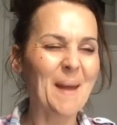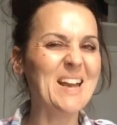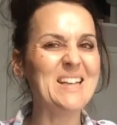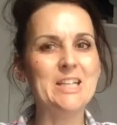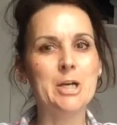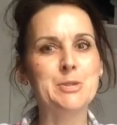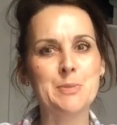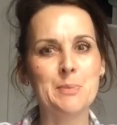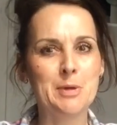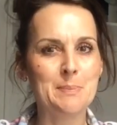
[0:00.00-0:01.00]
And he
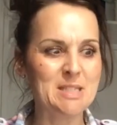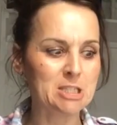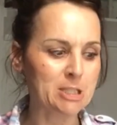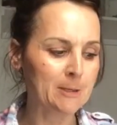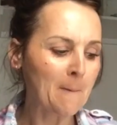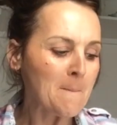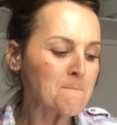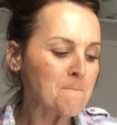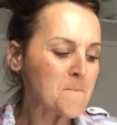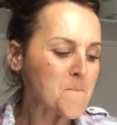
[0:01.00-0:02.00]
knows I'm on a mission
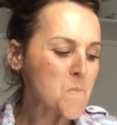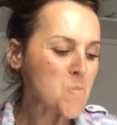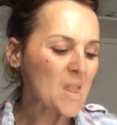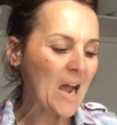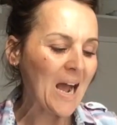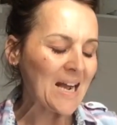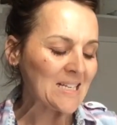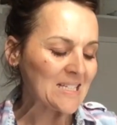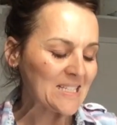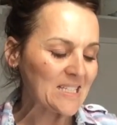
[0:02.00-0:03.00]

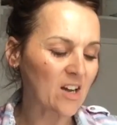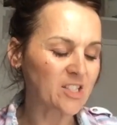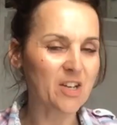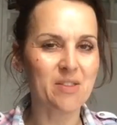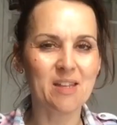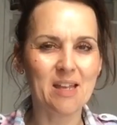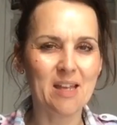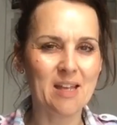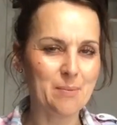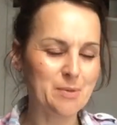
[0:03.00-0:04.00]
and I don't think
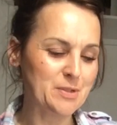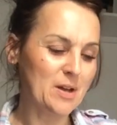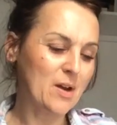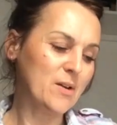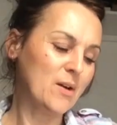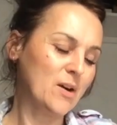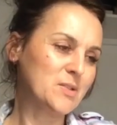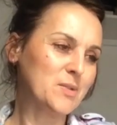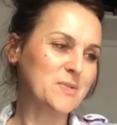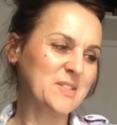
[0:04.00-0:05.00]
it would. I, I
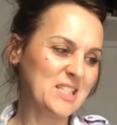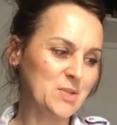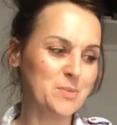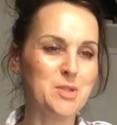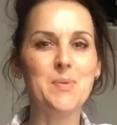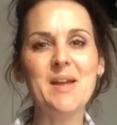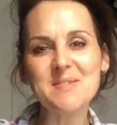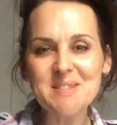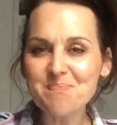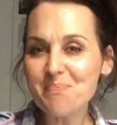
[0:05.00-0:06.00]
sort of said to him, Should we
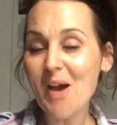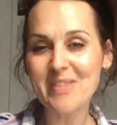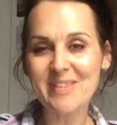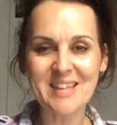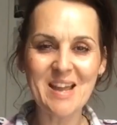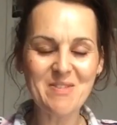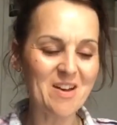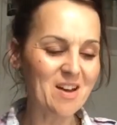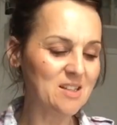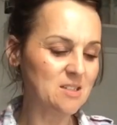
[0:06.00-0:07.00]
have some birthday
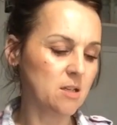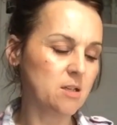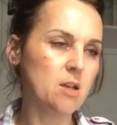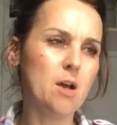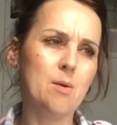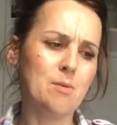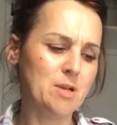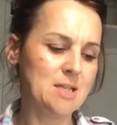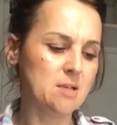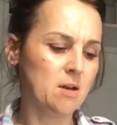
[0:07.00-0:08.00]
fun? He's like, No, I'm
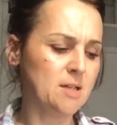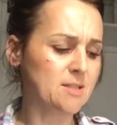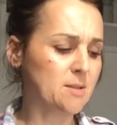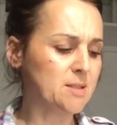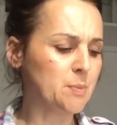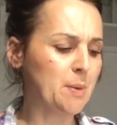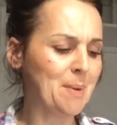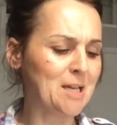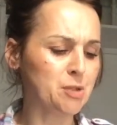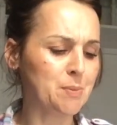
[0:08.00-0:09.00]
really tired, so I didn't want
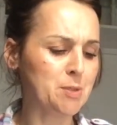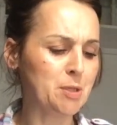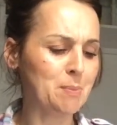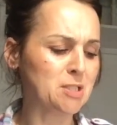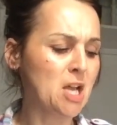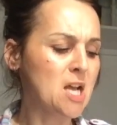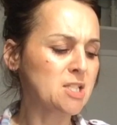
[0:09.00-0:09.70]
to badger him too much.